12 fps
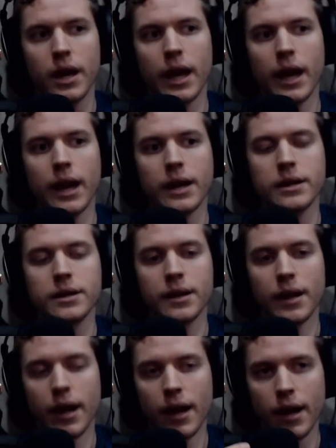And
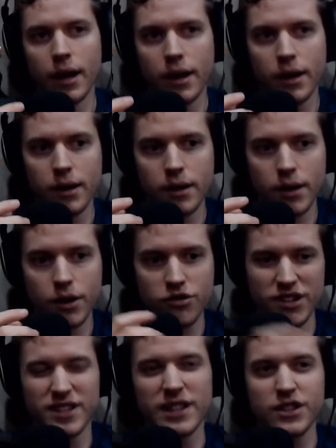
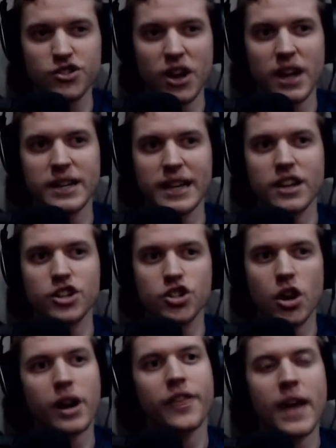Christy is trying to take a
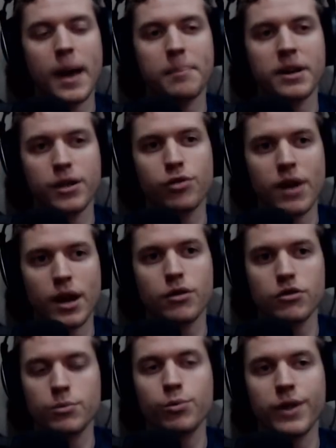shot at that big threat
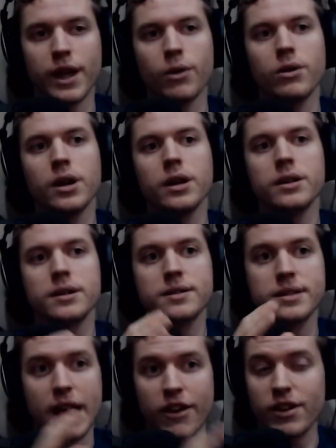group without
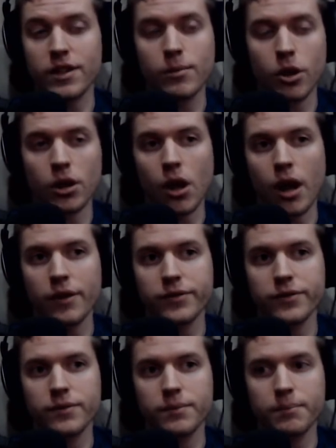scaring them all
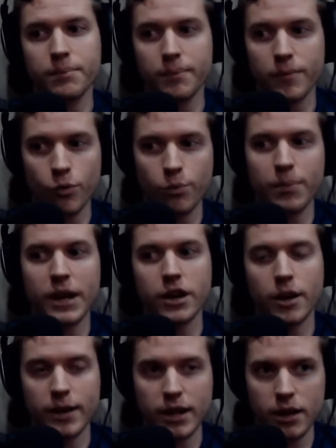off by
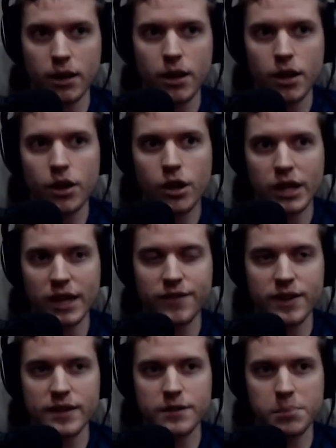nominating
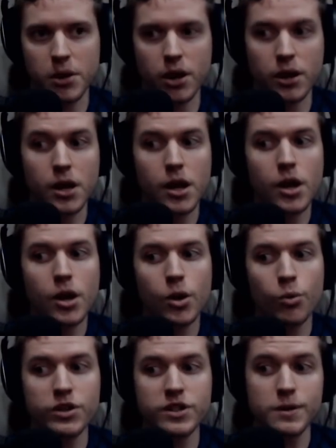Cliff as a pawn,
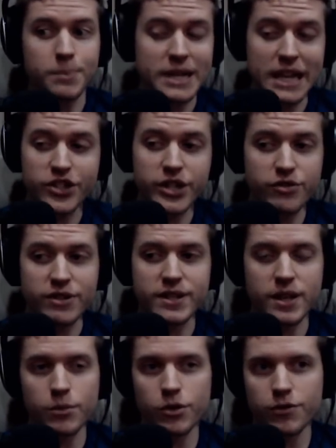which is a potentially
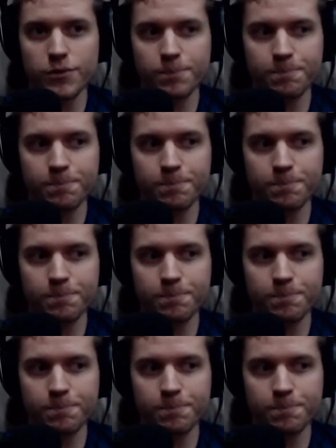risky move.